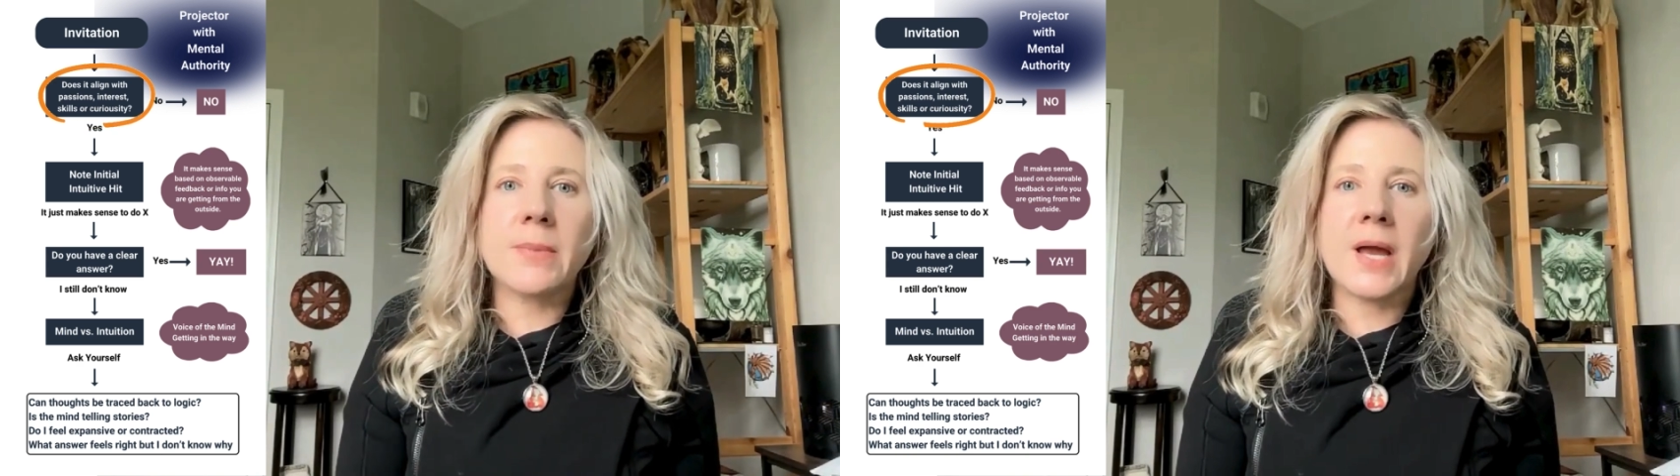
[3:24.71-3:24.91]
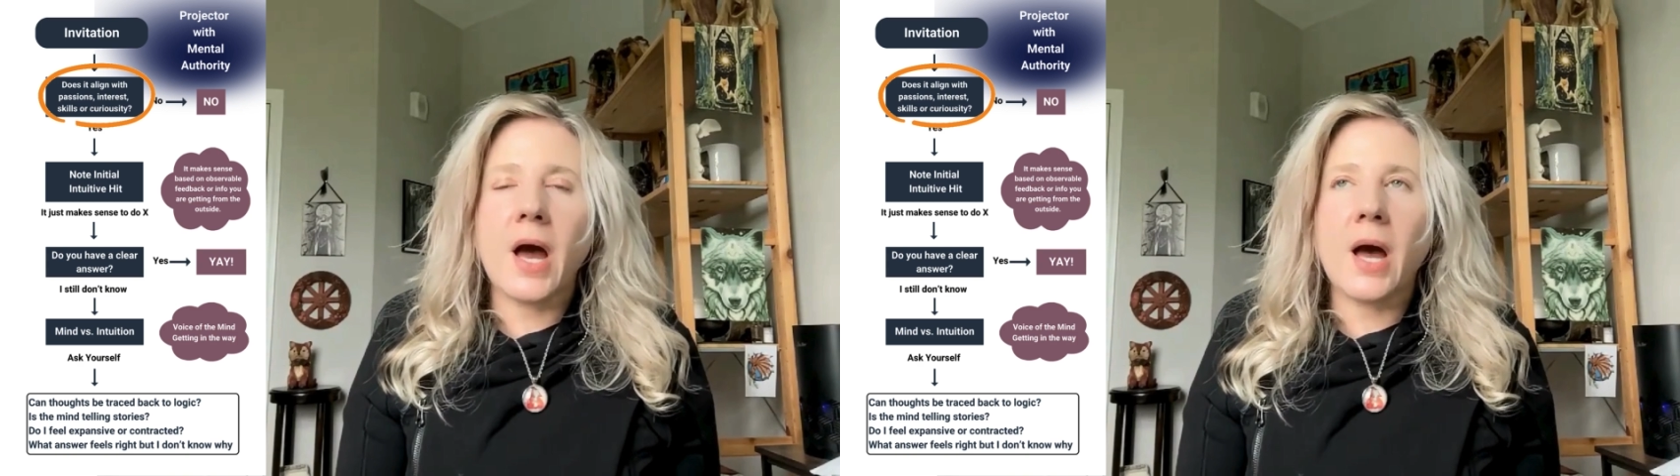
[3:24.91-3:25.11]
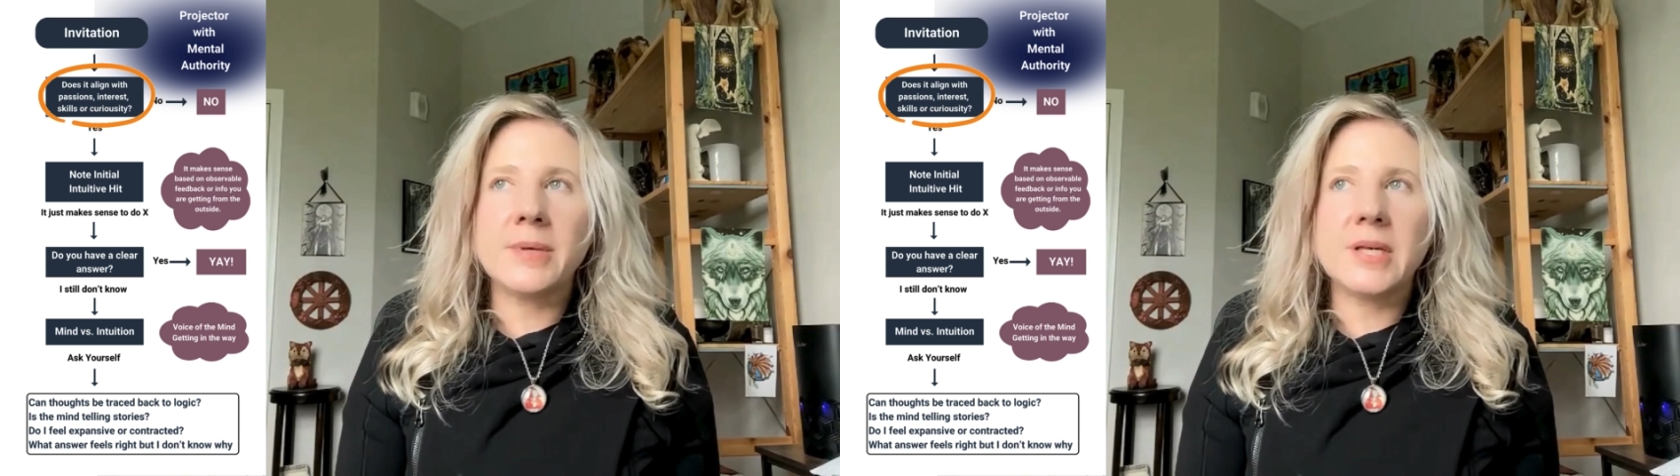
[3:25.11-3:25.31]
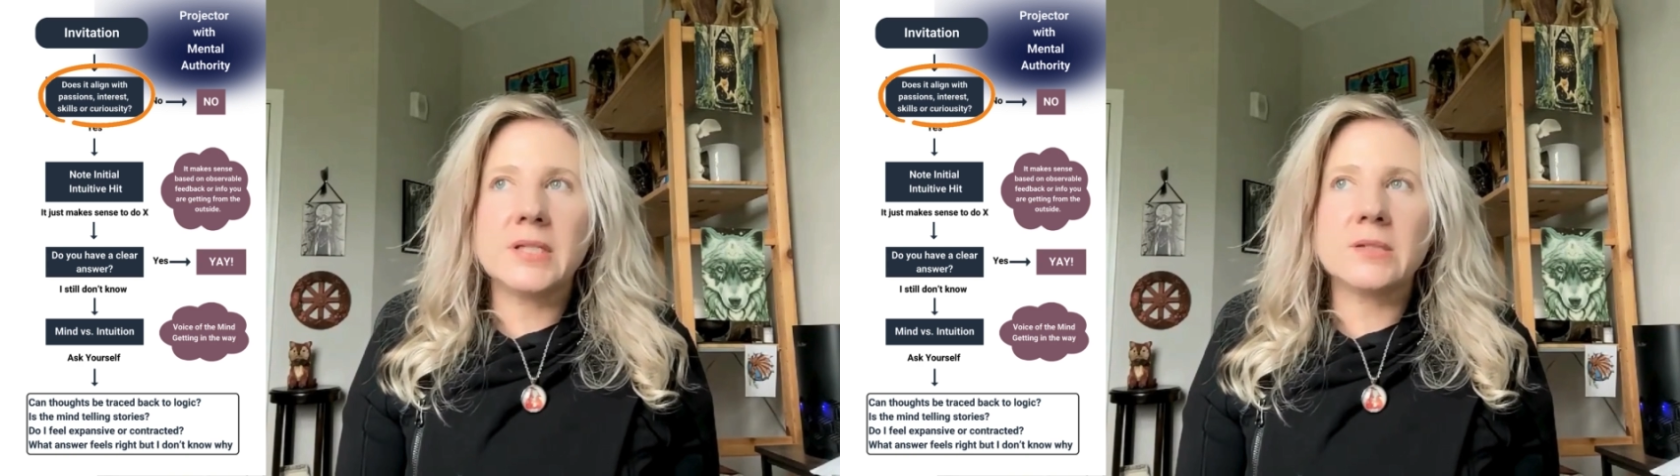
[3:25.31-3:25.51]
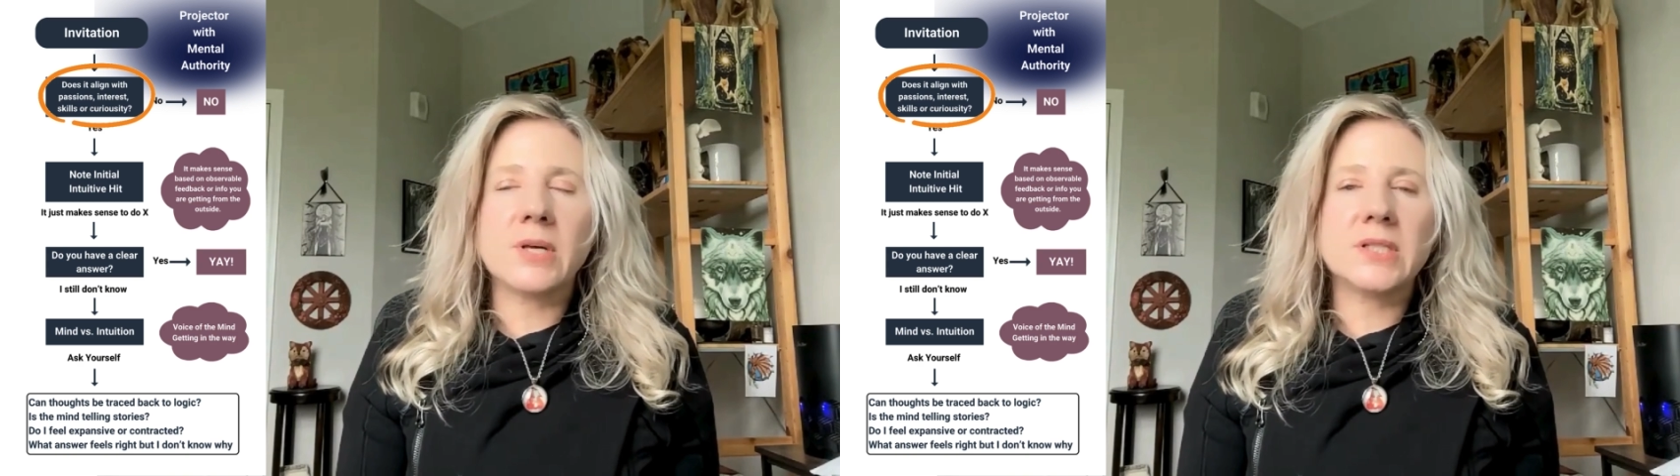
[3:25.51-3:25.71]
my
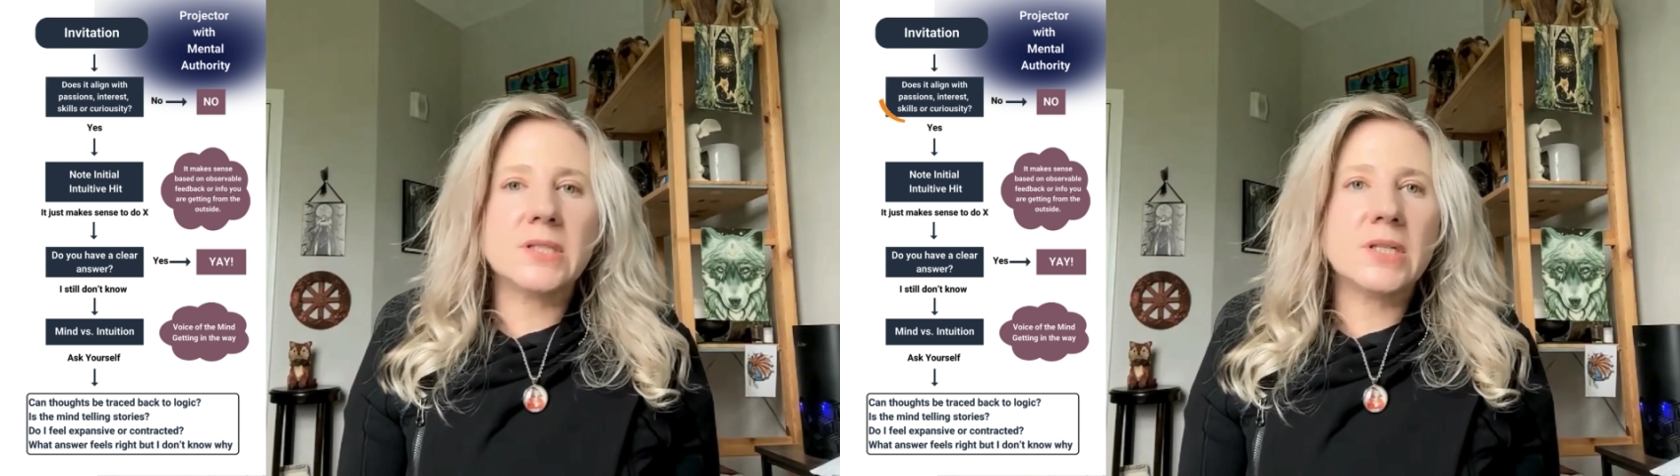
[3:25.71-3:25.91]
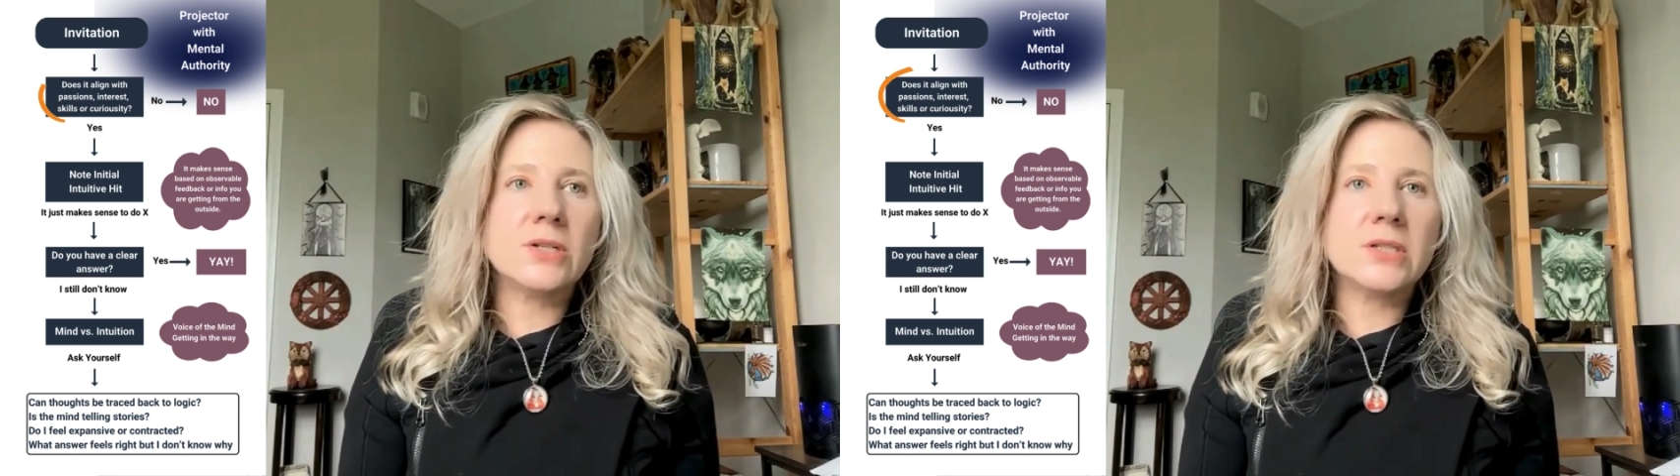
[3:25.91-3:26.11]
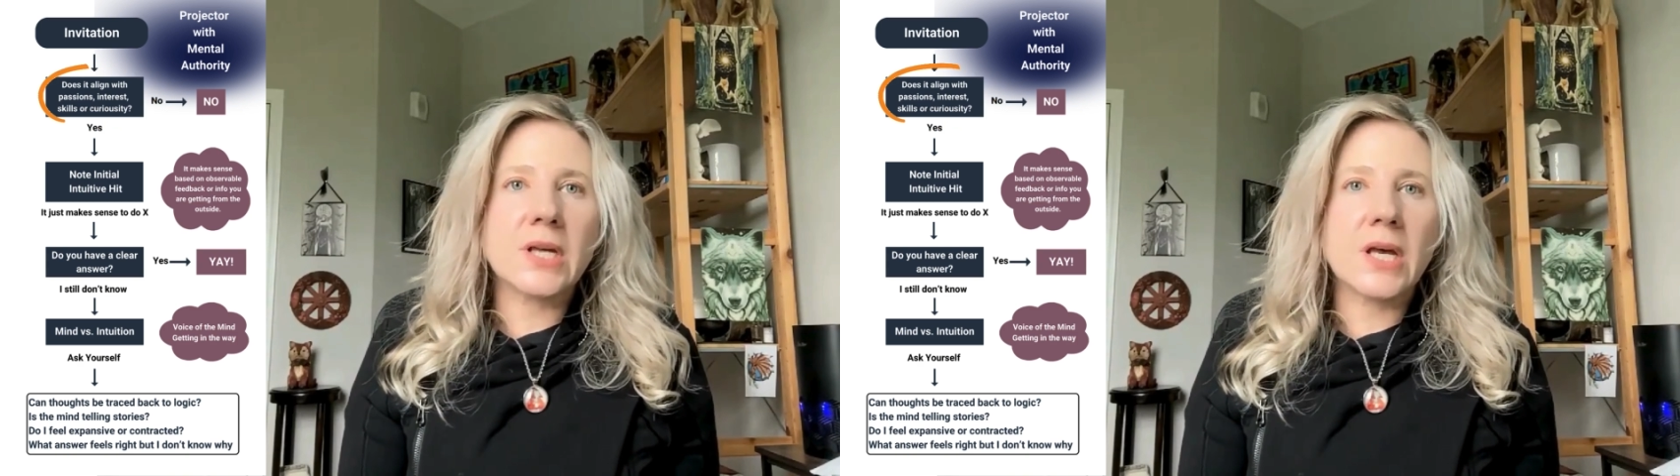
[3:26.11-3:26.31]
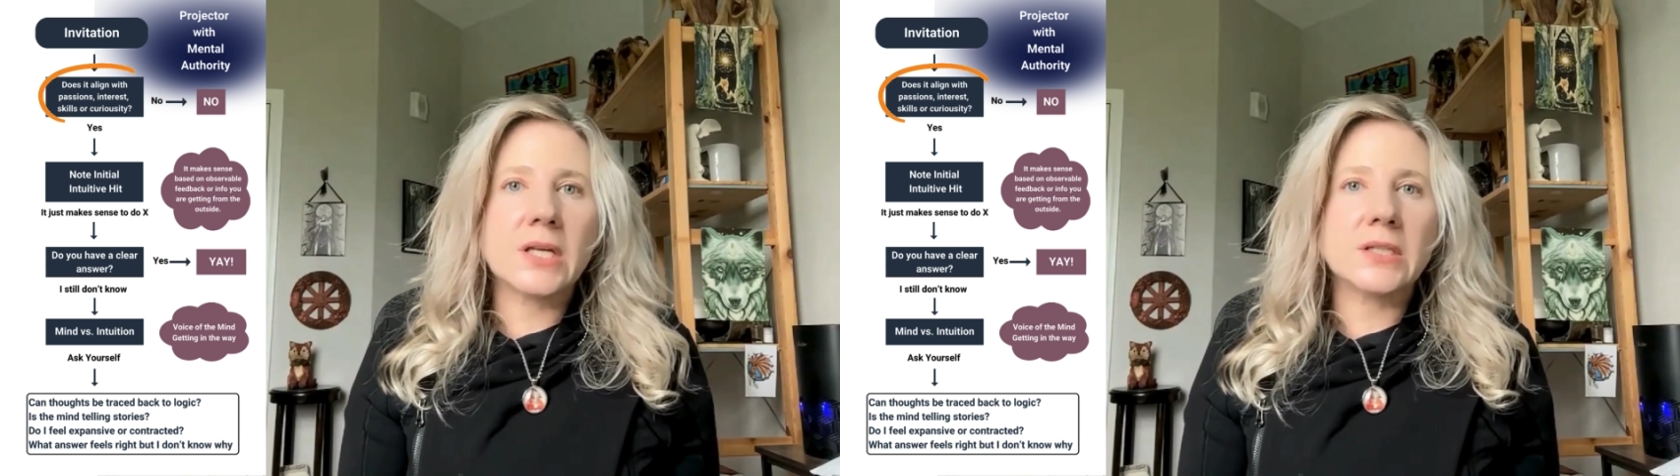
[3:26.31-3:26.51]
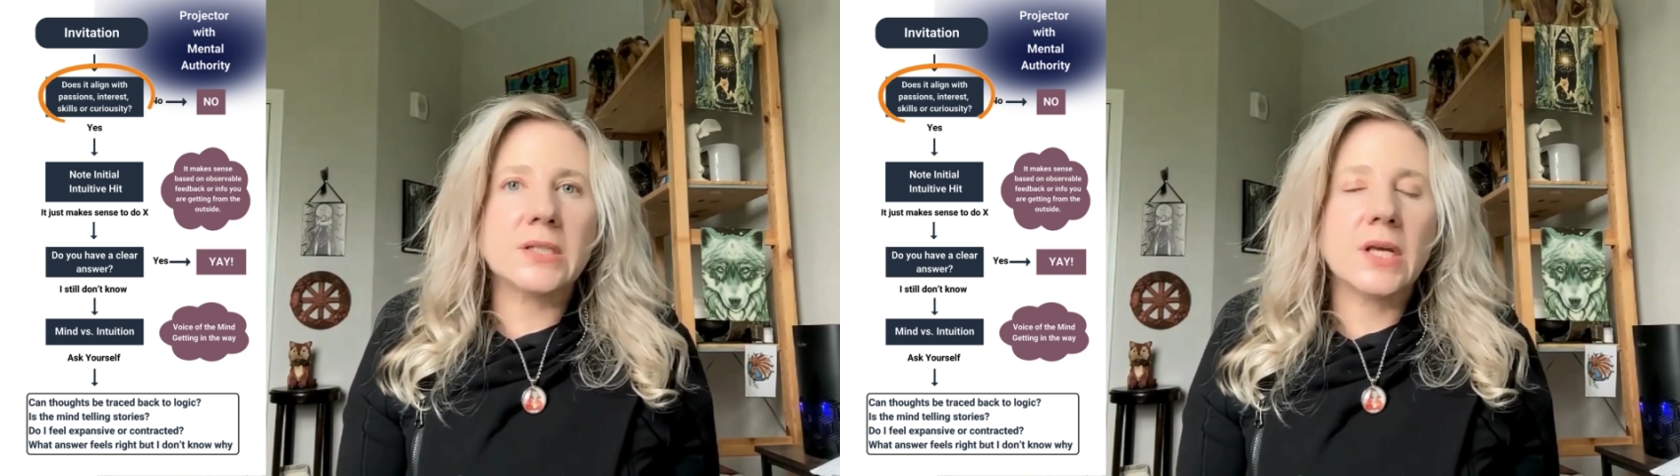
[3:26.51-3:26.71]
hobbies, my skill
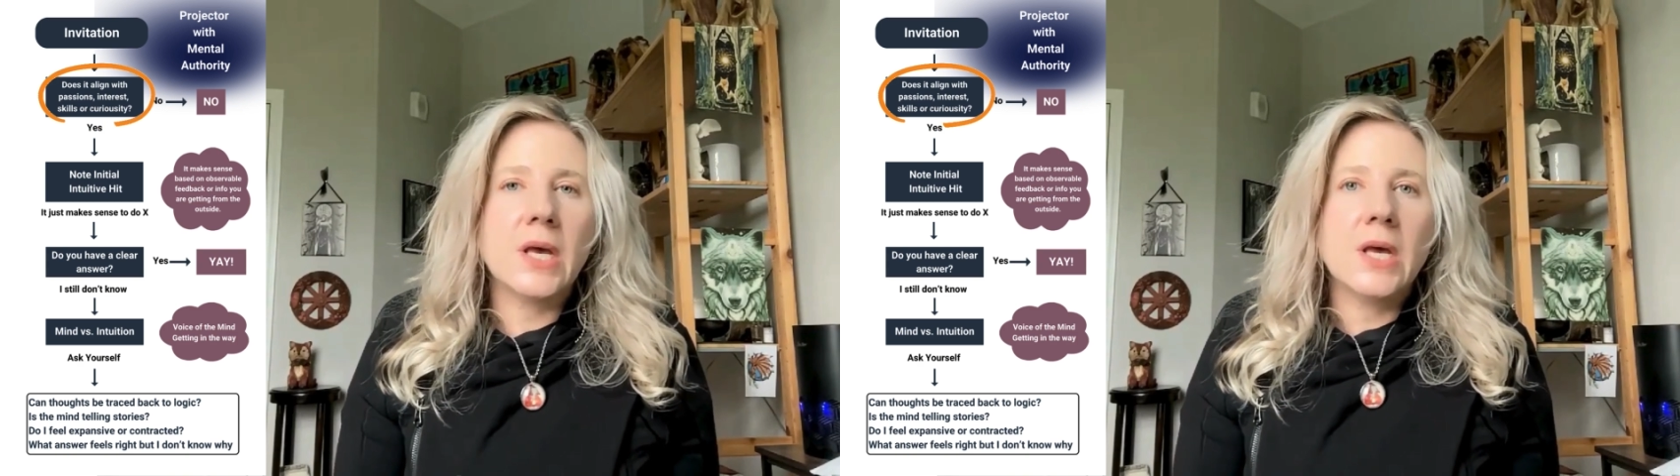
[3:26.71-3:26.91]
sets,